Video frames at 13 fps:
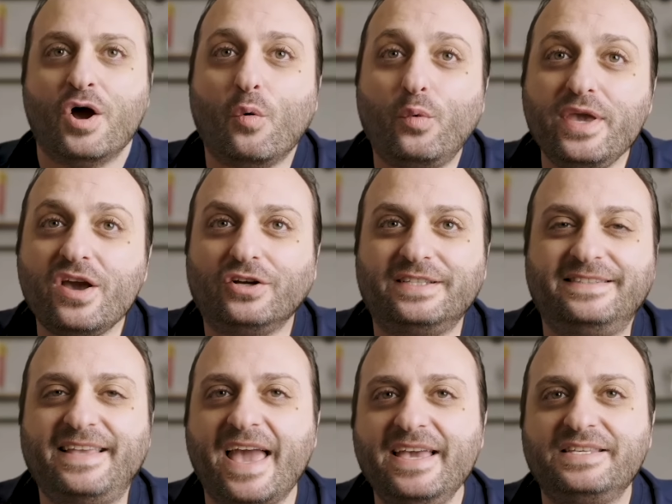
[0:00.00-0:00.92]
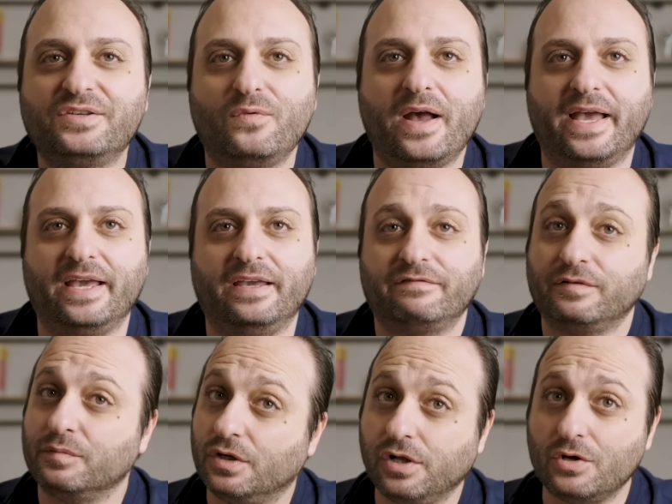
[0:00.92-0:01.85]
We are days away
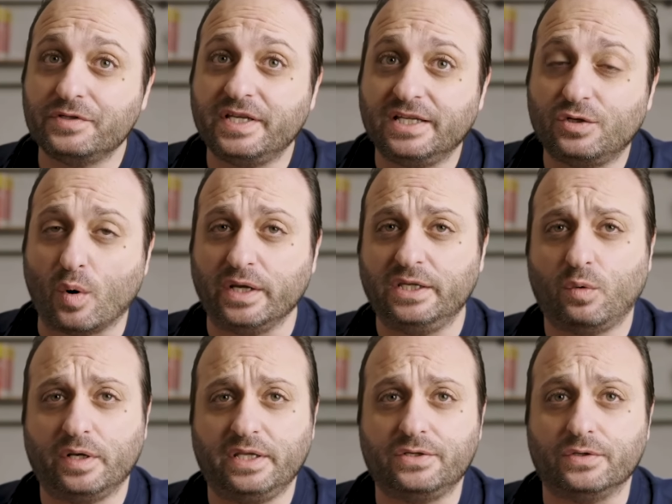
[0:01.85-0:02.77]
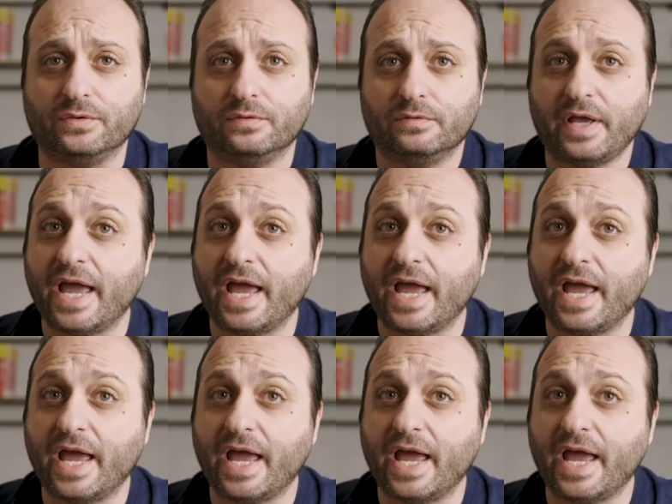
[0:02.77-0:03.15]
from closing 2022.